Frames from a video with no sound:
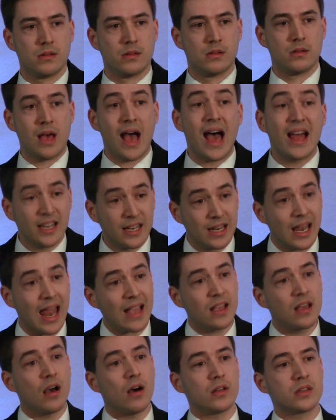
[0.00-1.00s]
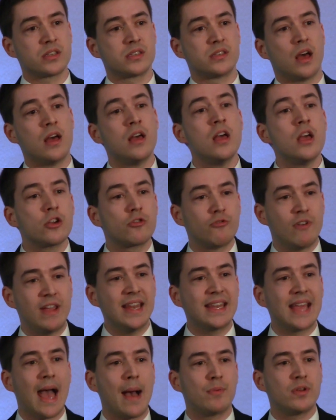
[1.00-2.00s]
And in Lancaster, Green
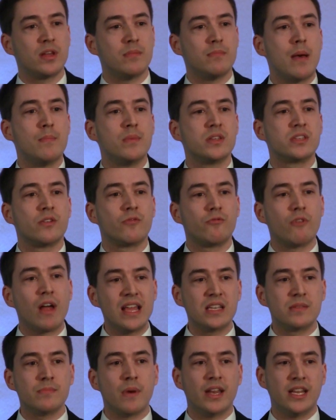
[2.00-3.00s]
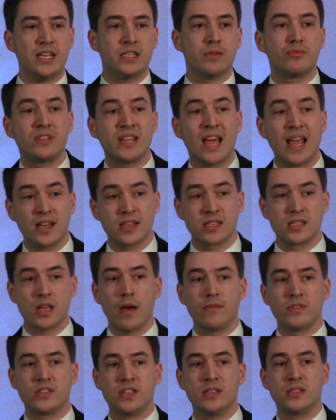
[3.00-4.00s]
Cabinet members have raised money to protect
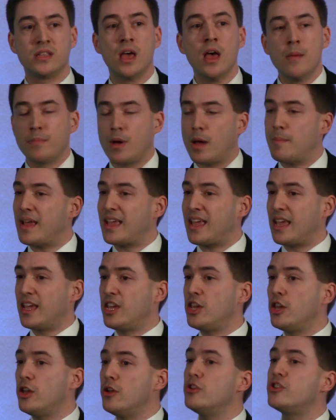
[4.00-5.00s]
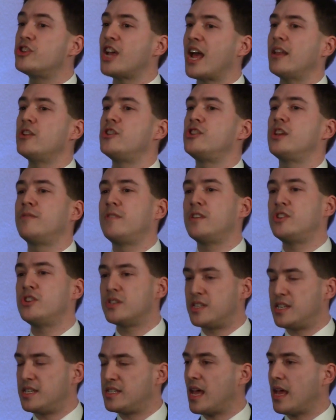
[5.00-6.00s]
services by making huge energy
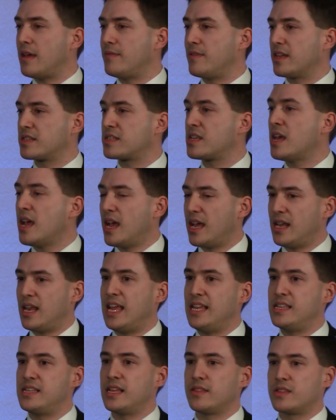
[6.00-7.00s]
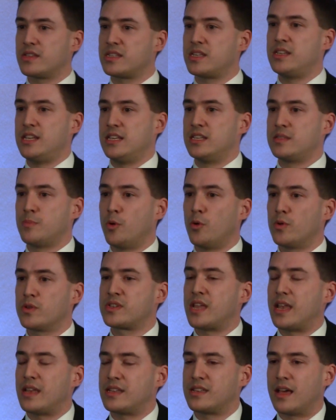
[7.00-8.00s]
efficiency savings in heating the city sports
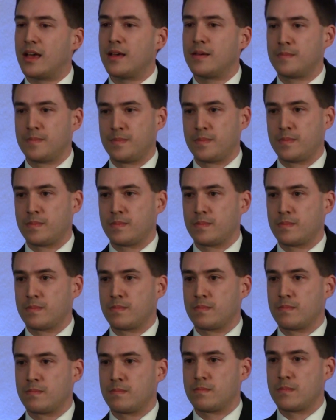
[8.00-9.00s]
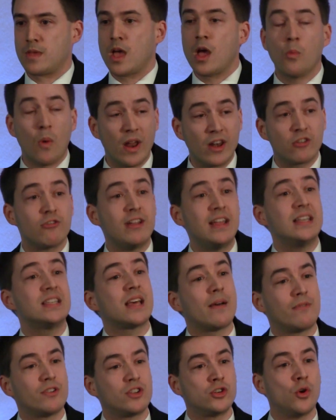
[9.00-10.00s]
centre. When Greens
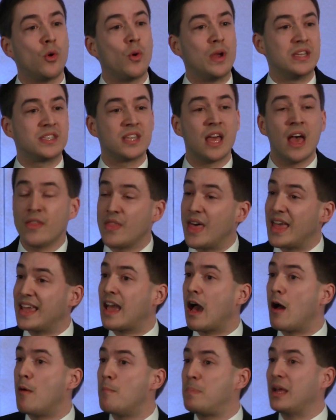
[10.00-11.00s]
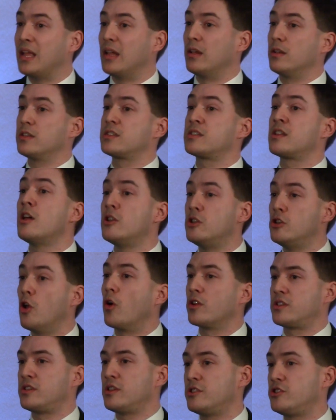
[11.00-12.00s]
have a choice, they cut bills,
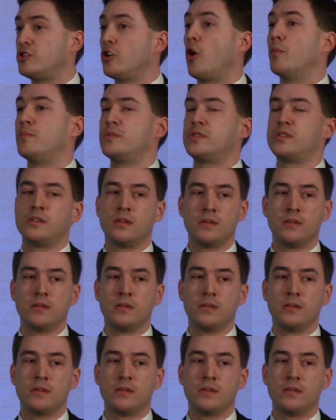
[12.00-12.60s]
not jobs.